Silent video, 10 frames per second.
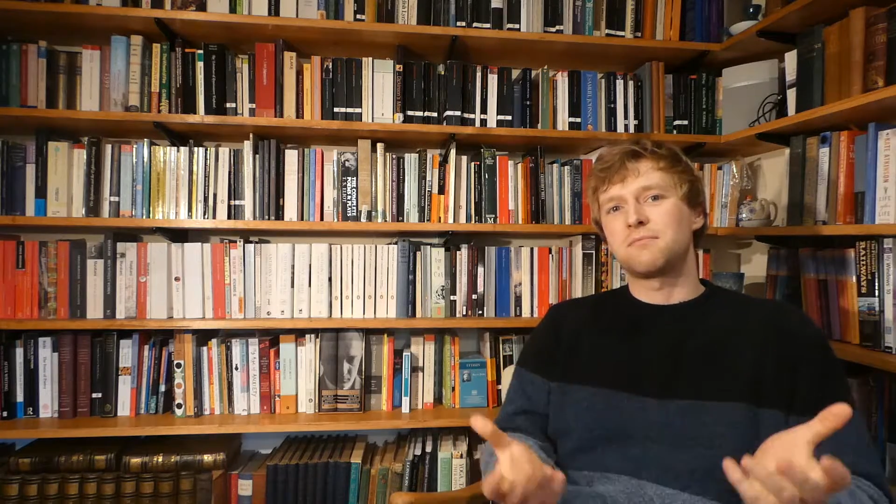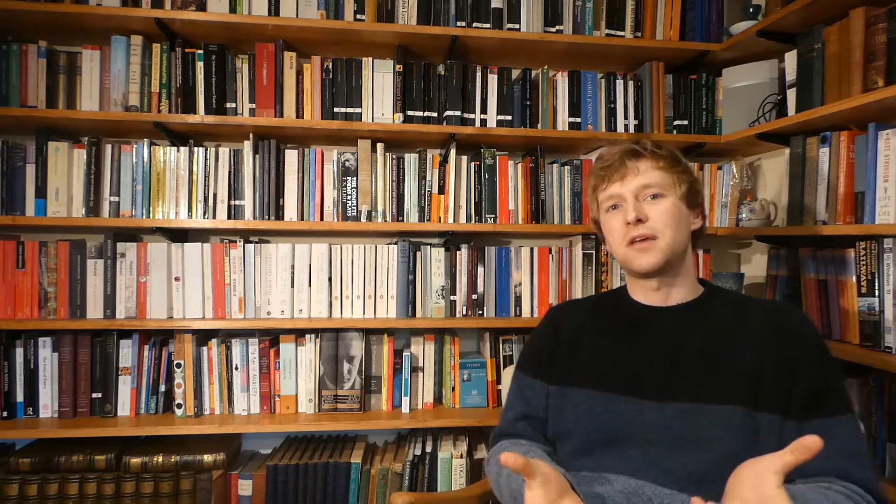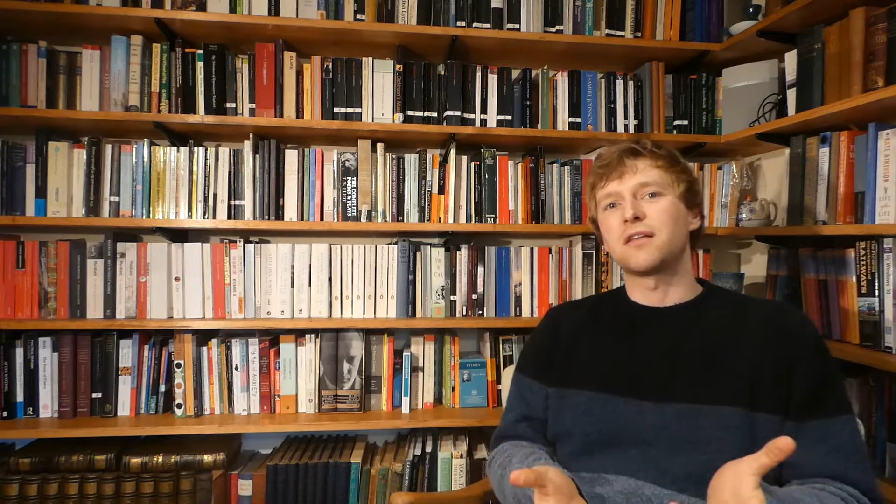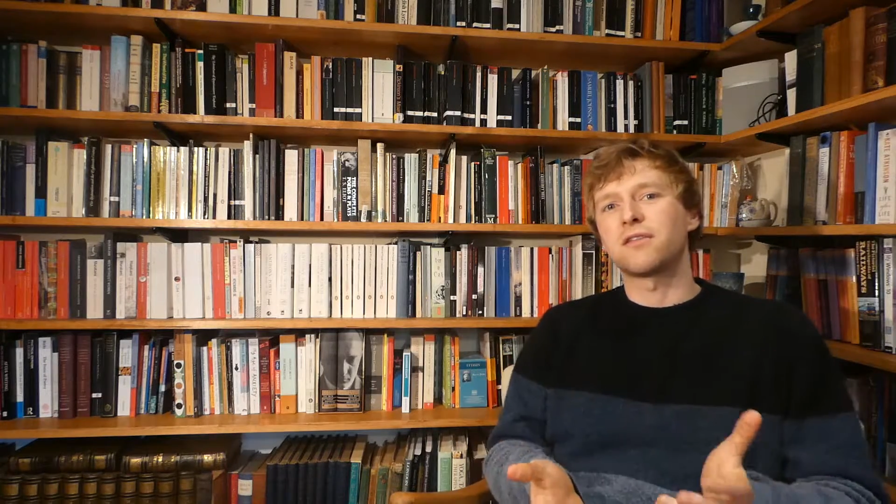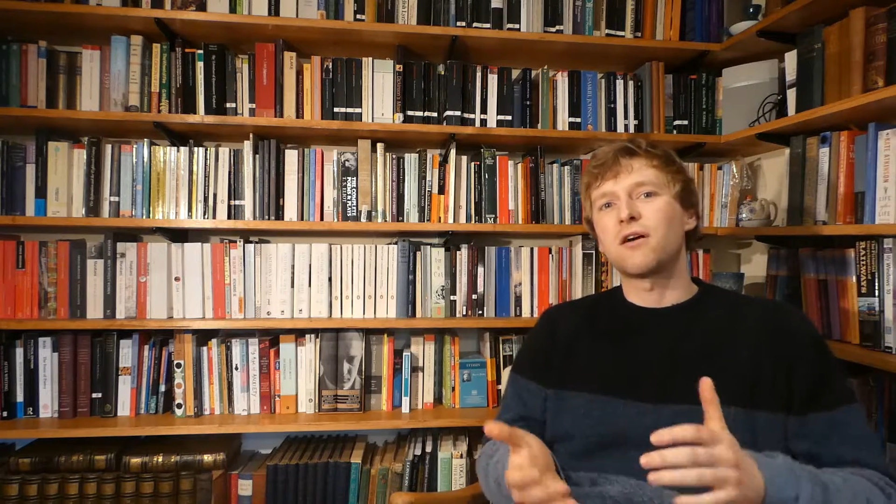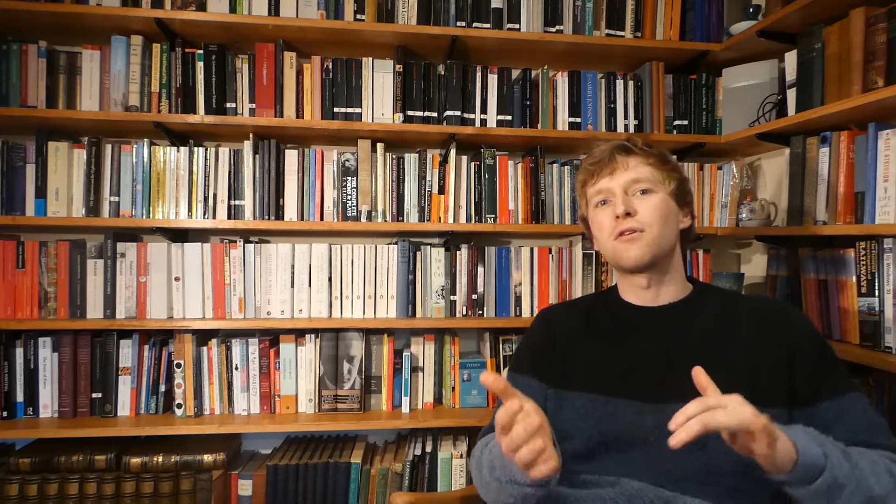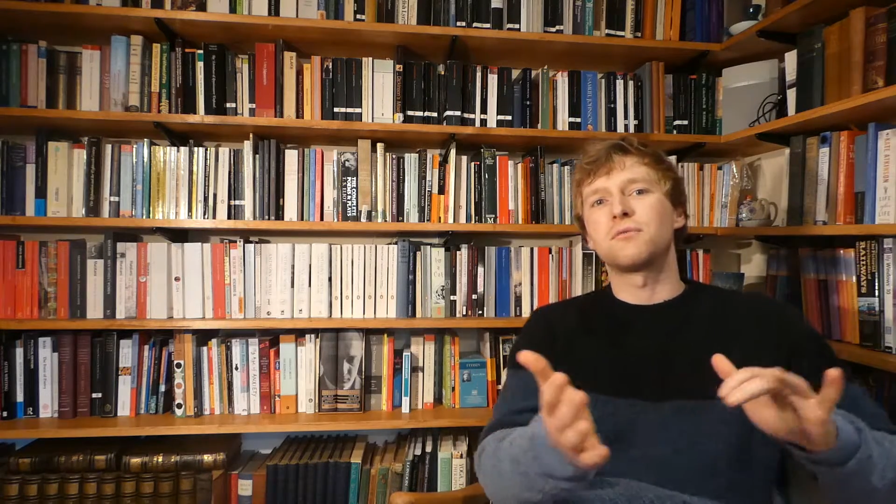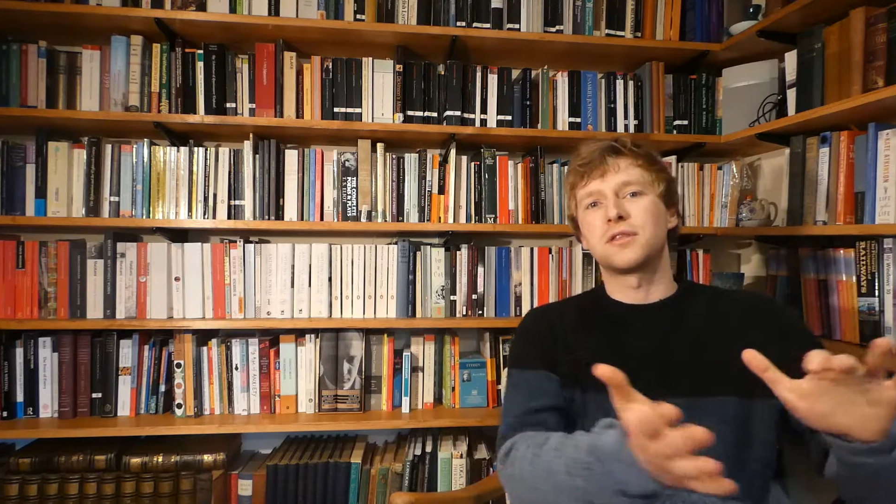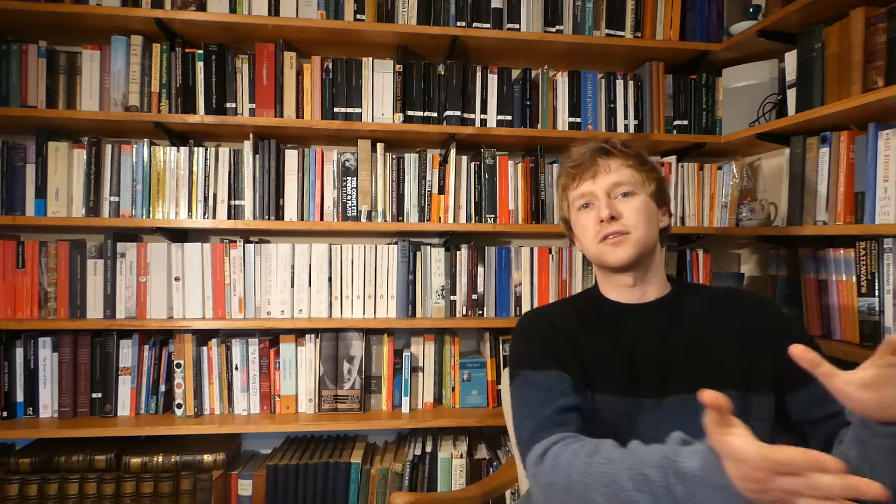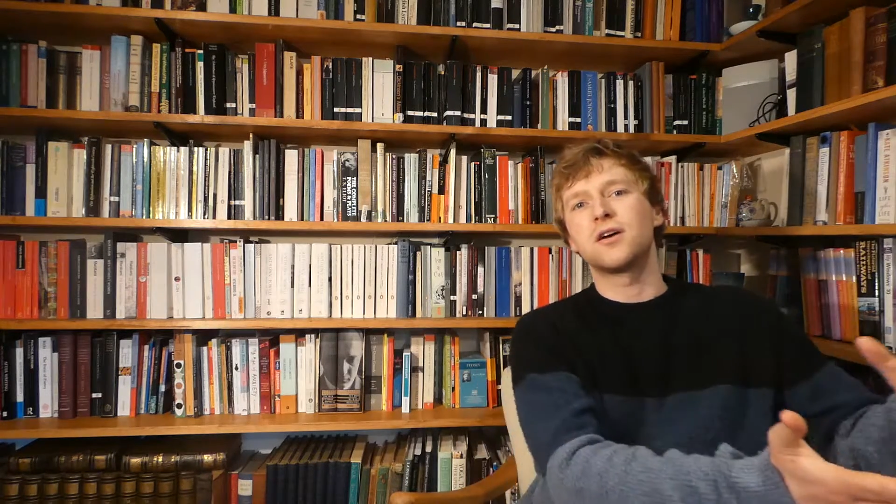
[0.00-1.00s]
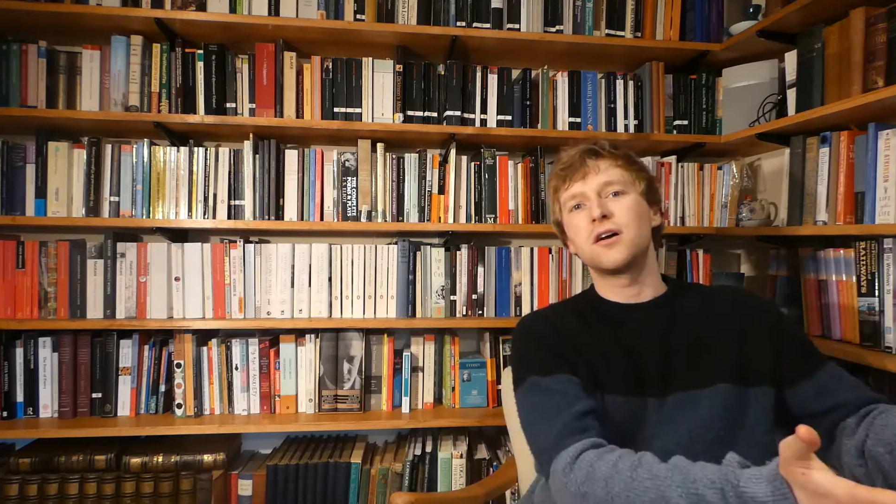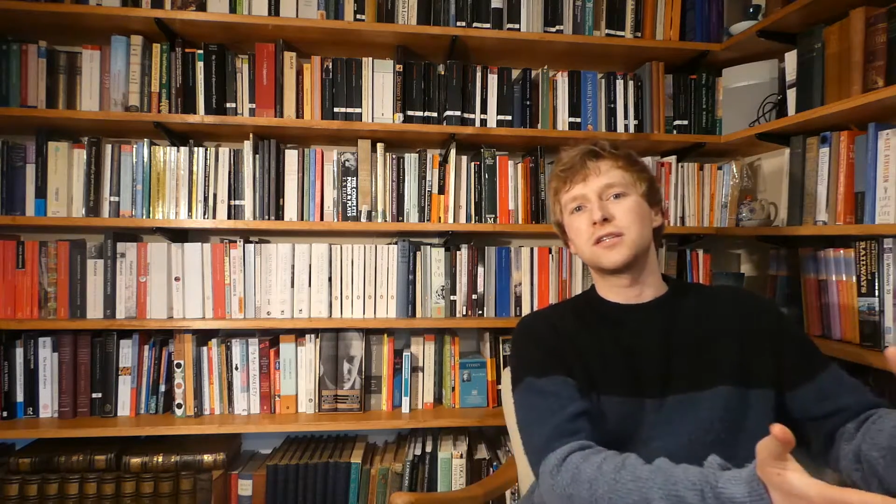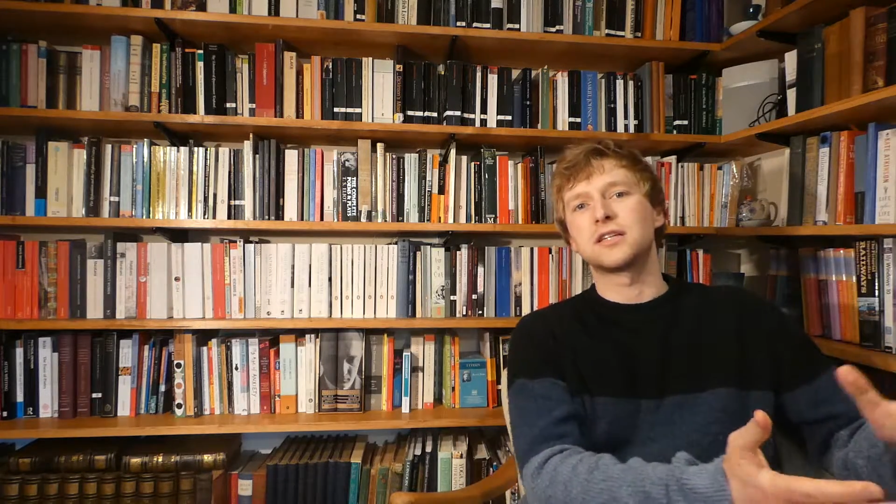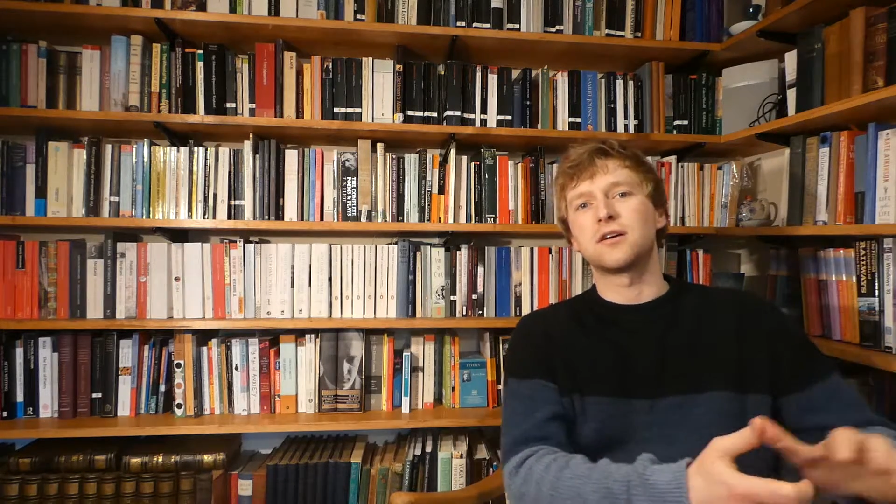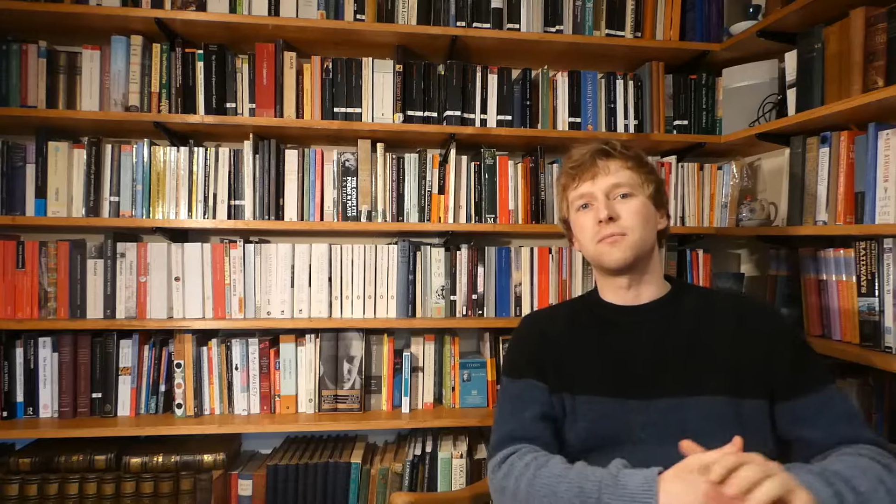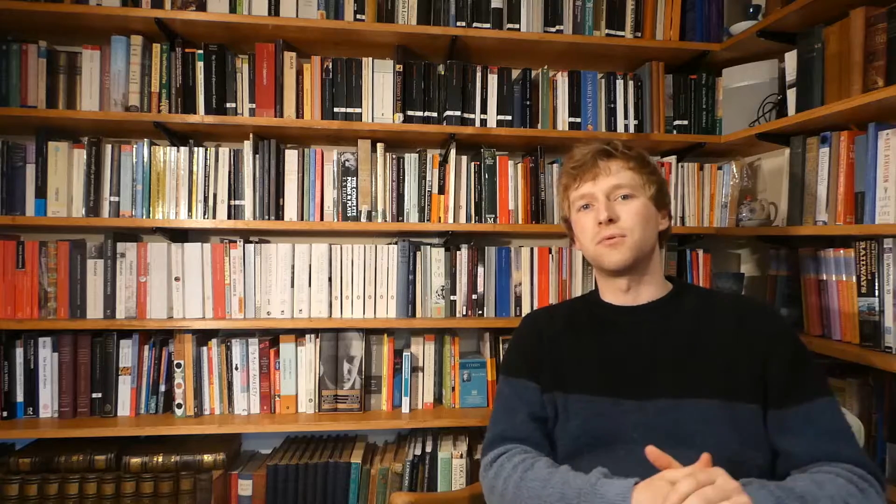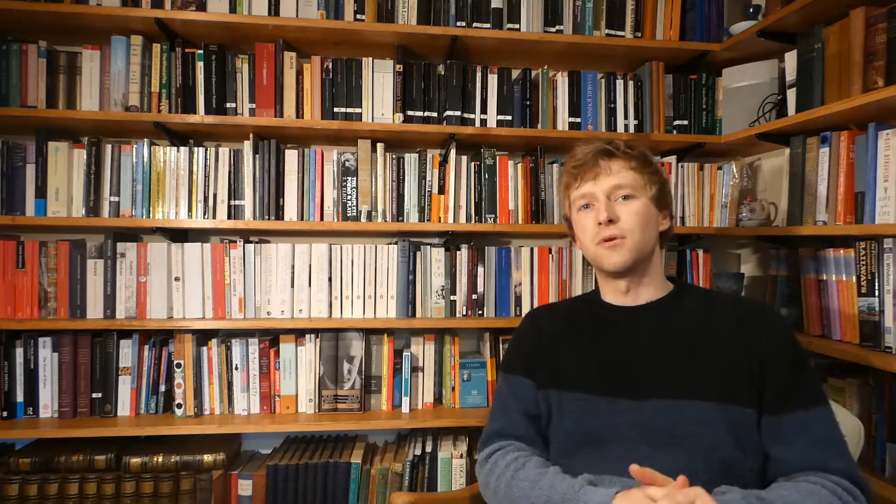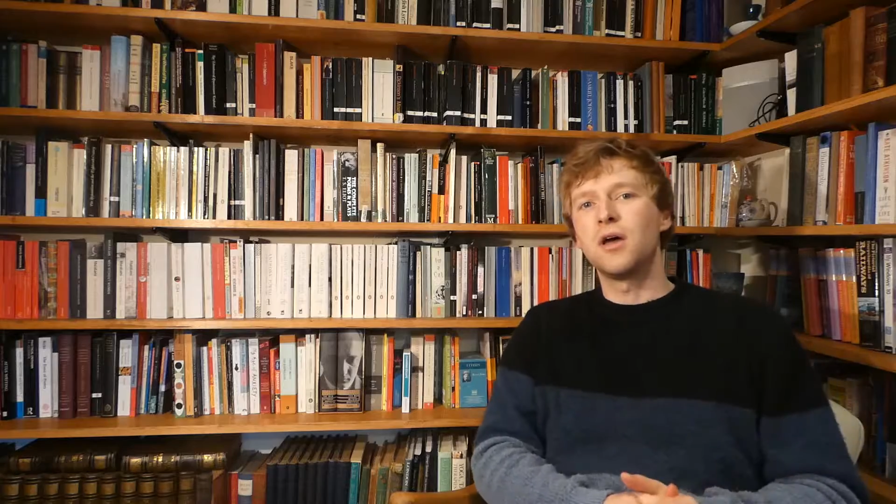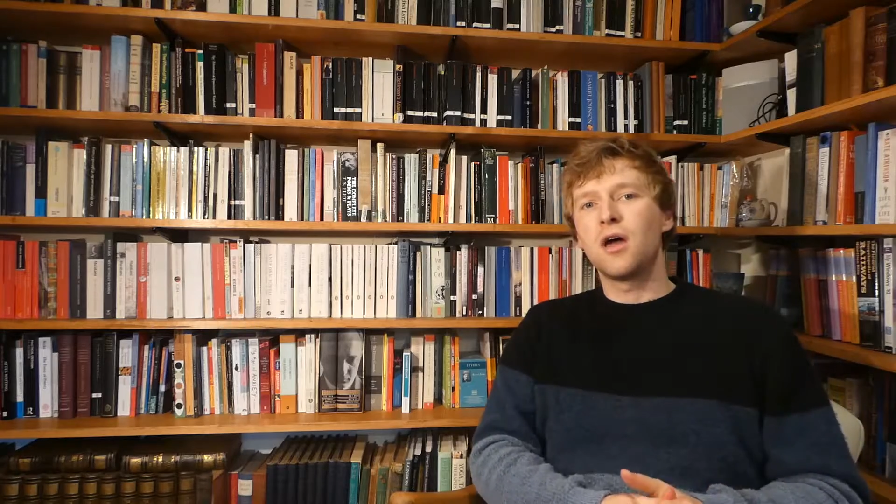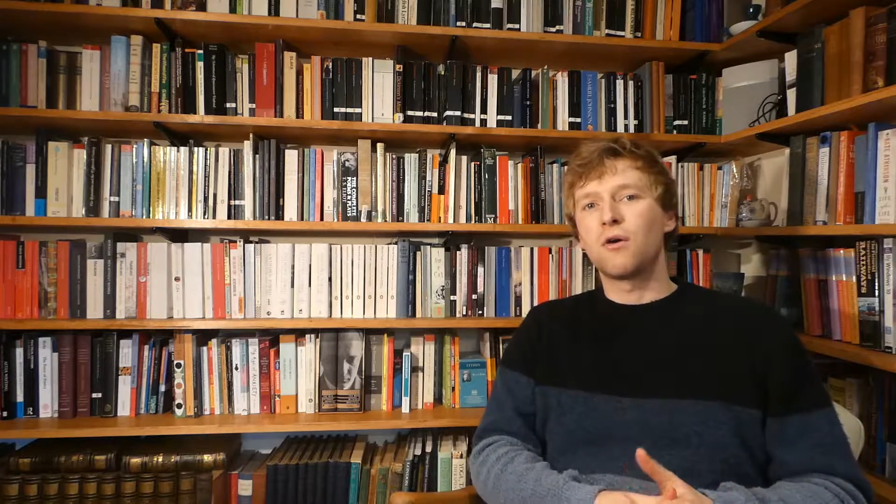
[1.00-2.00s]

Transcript: being thorough with the science example,